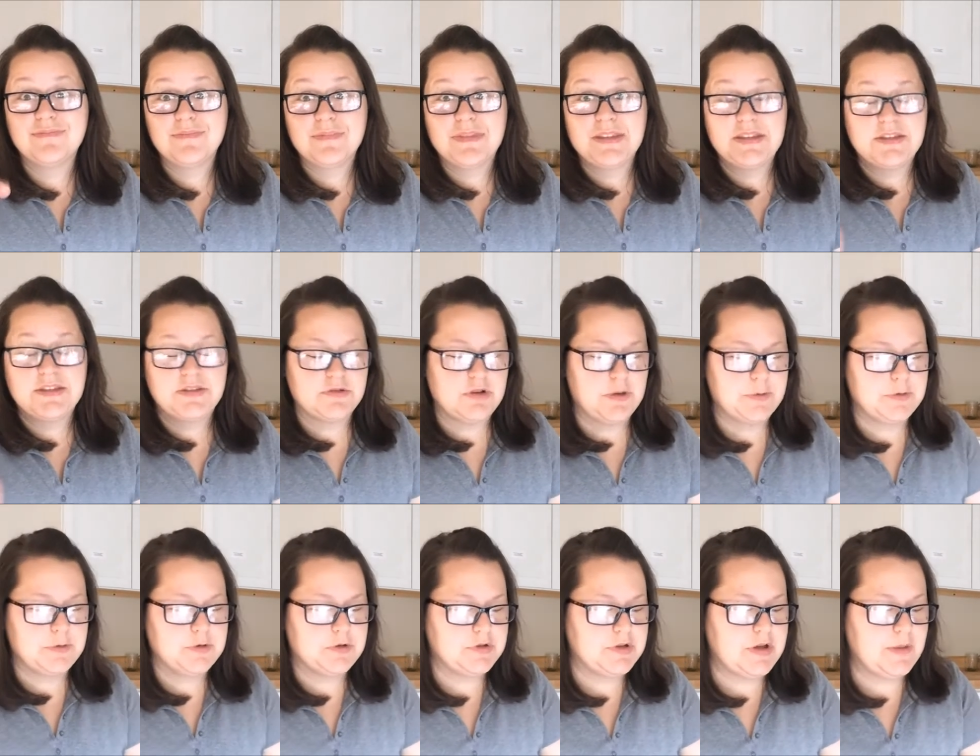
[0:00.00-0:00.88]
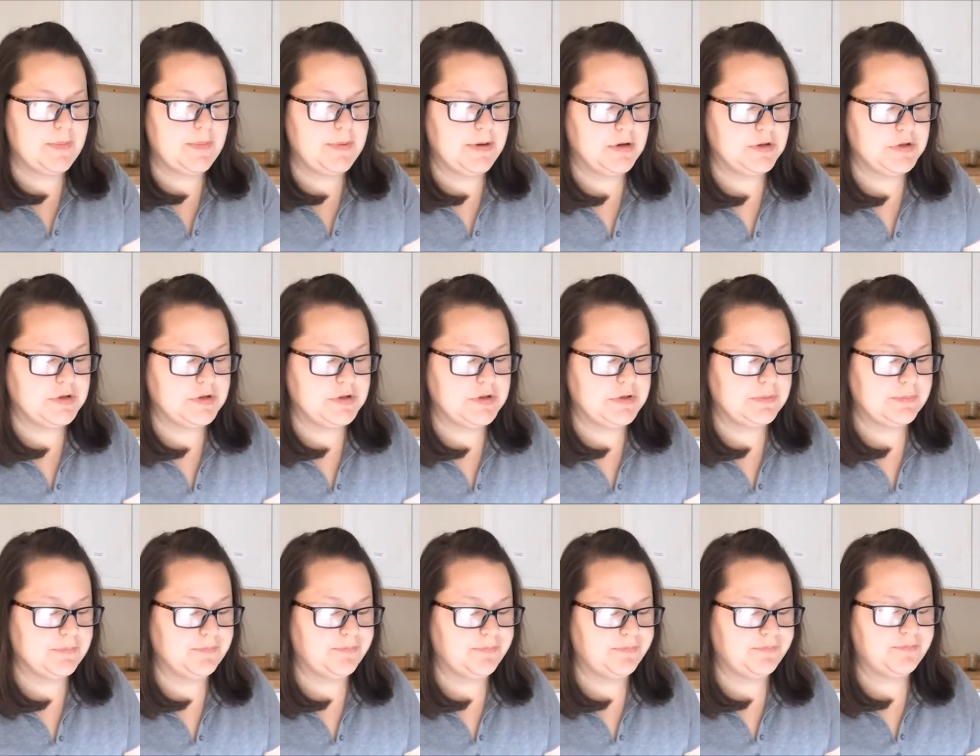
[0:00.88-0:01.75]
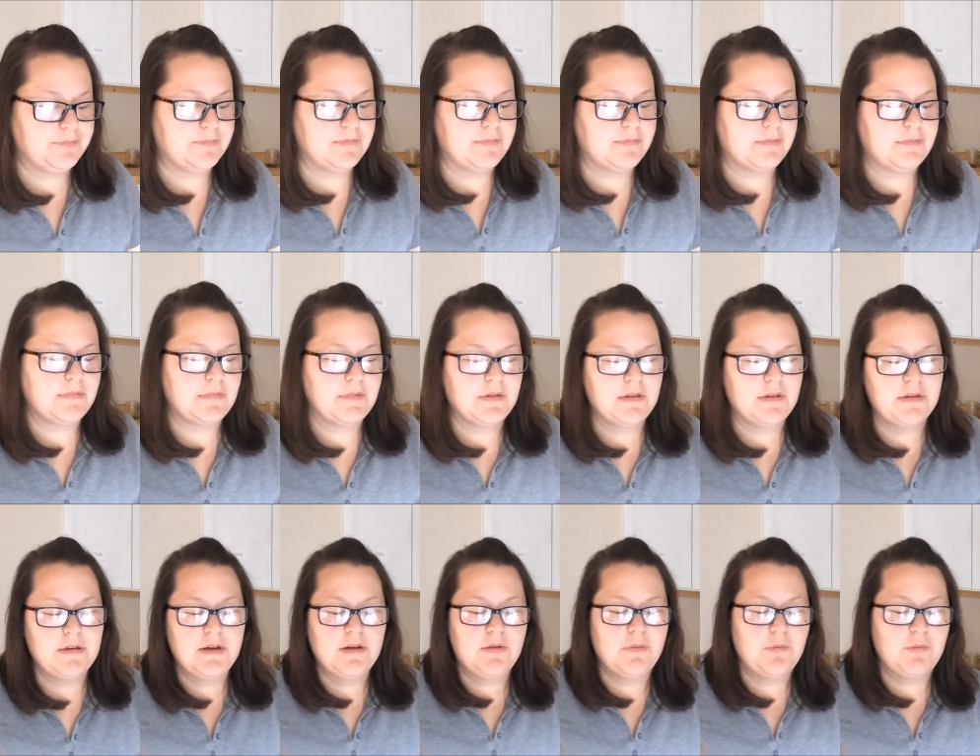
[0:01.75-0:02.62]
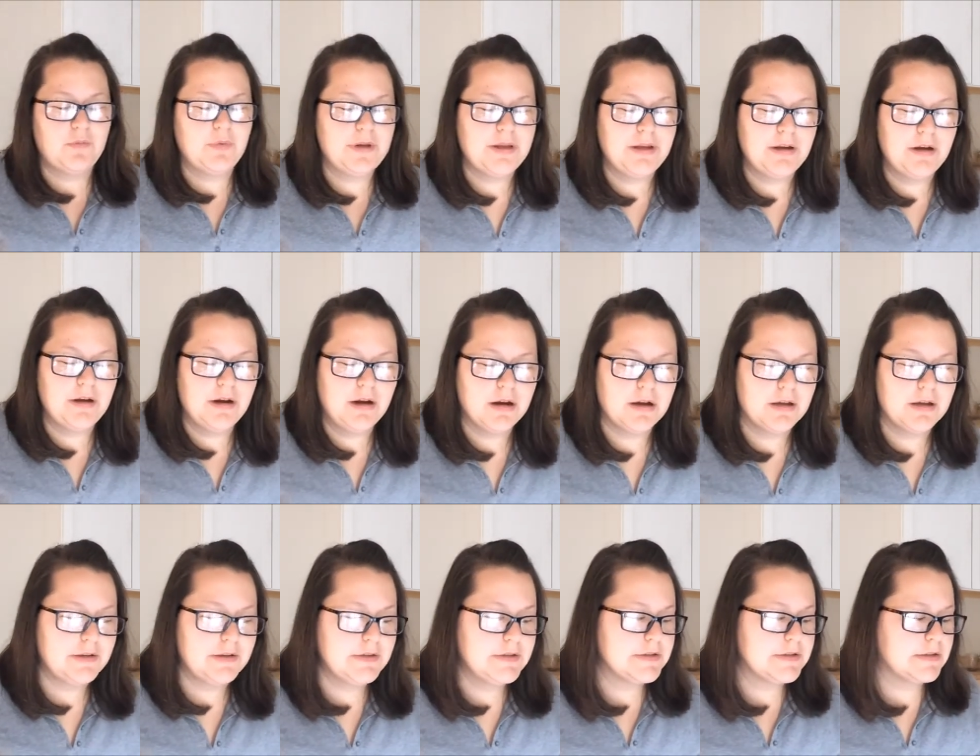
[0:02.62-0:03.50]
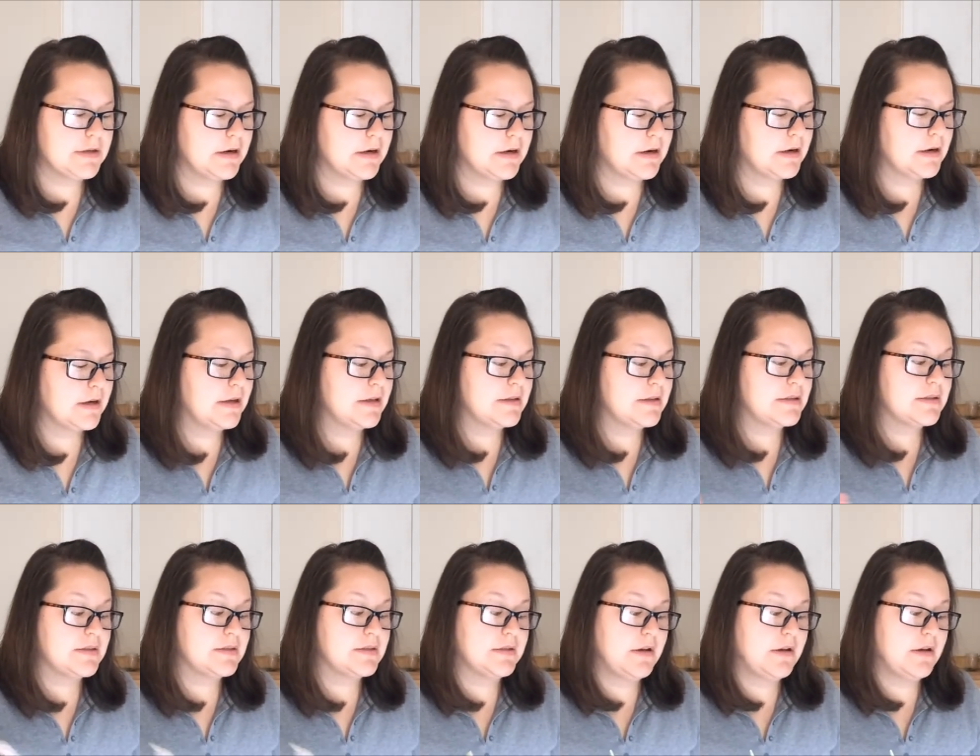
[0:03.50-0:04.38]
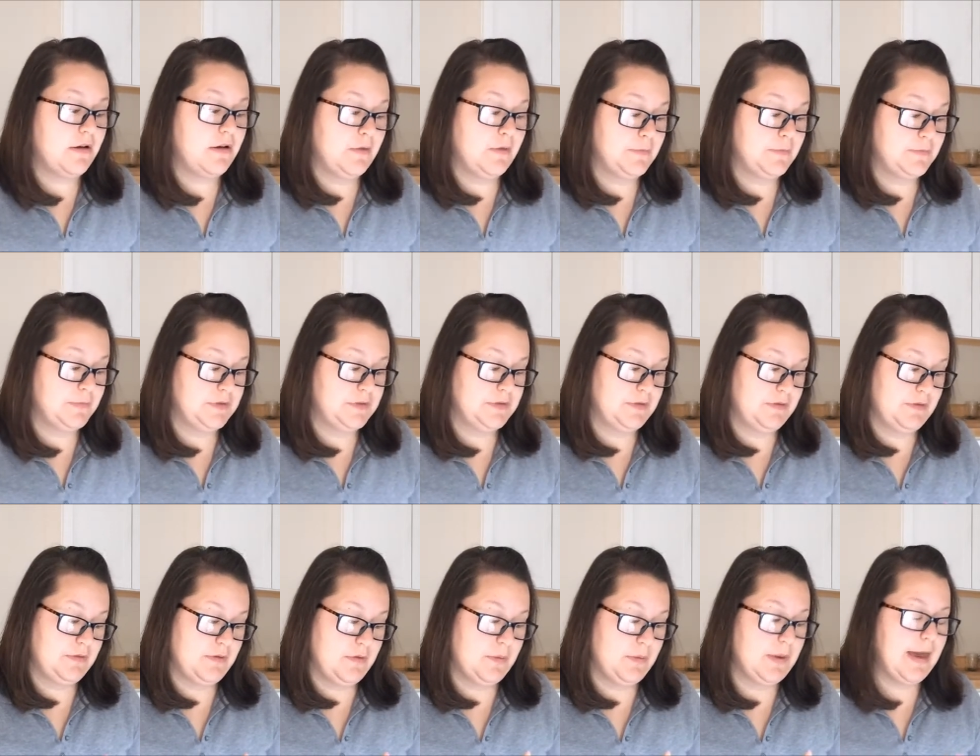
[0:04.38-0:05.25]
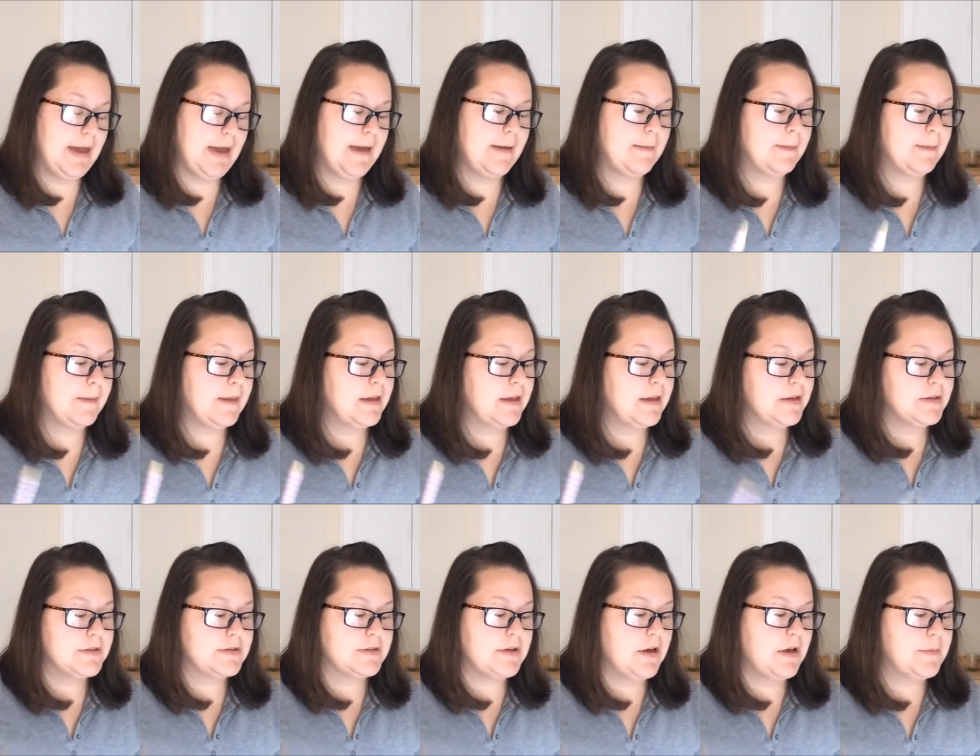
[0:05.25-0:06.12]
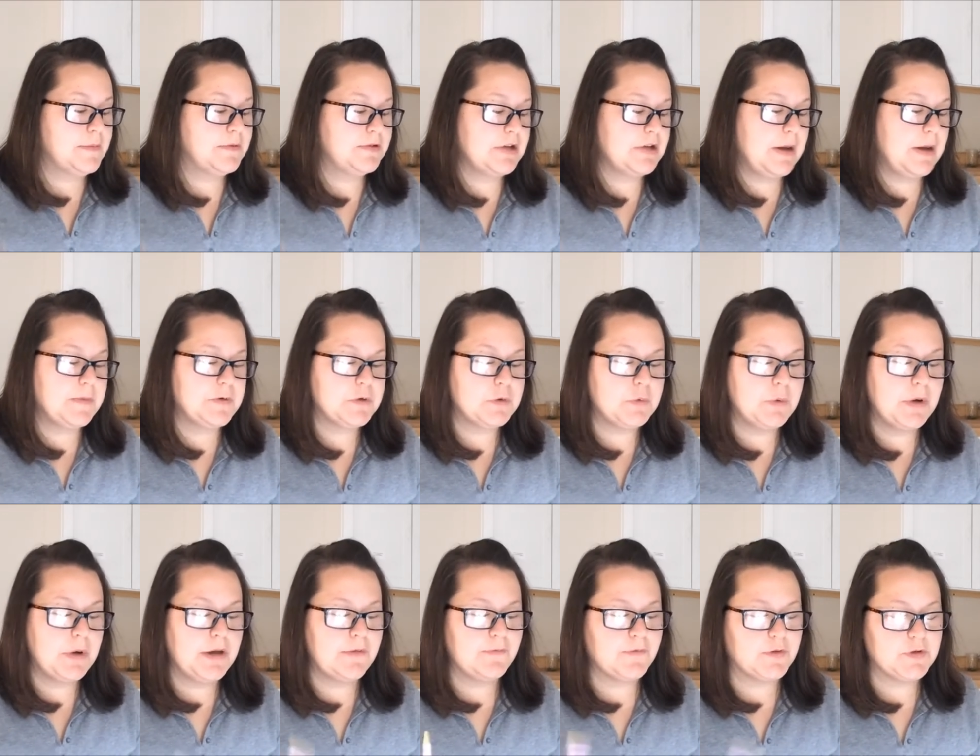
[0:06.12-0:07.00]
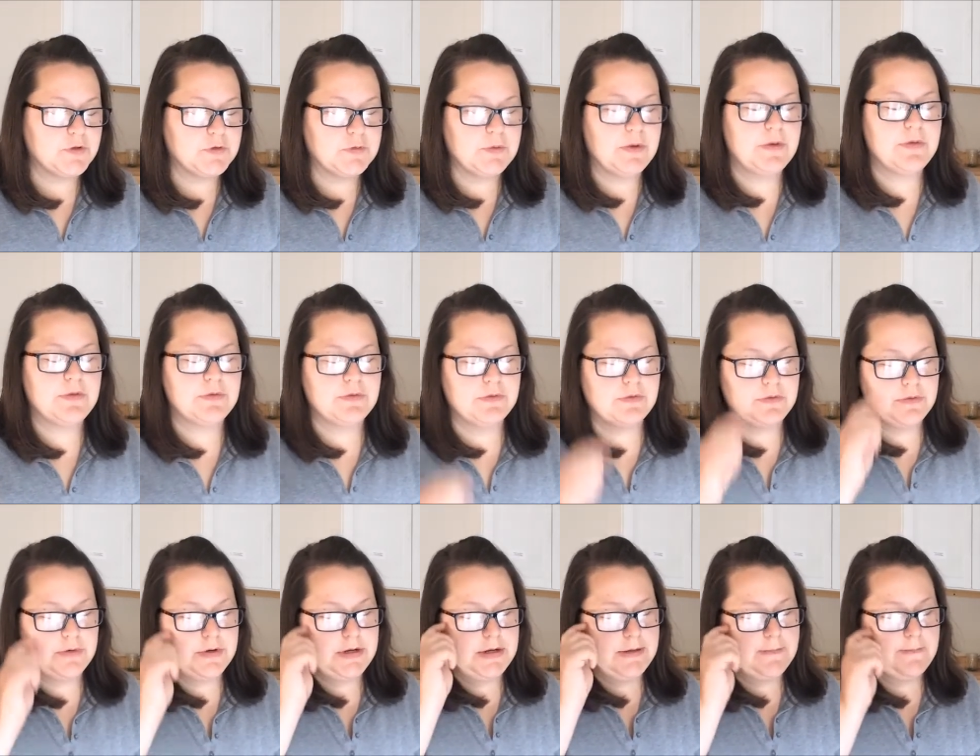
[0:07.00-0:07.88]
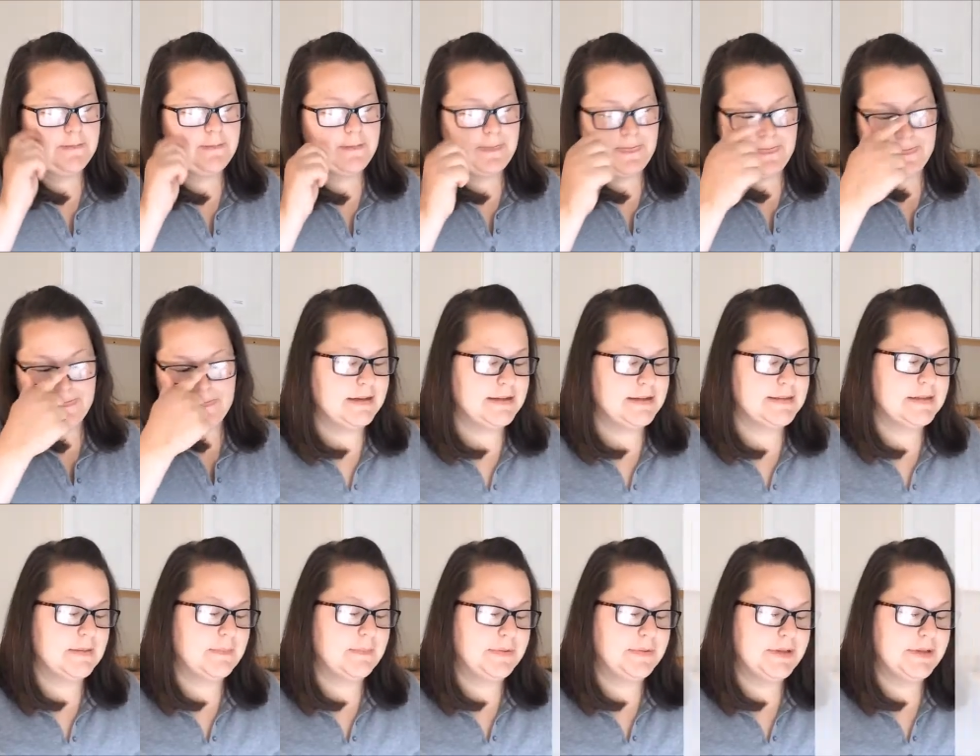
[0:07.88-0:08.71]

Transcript: these scriptures up here too, we are going to start in Psalms, okay? Psalms chapter 1, verse 1 through 3. And it said,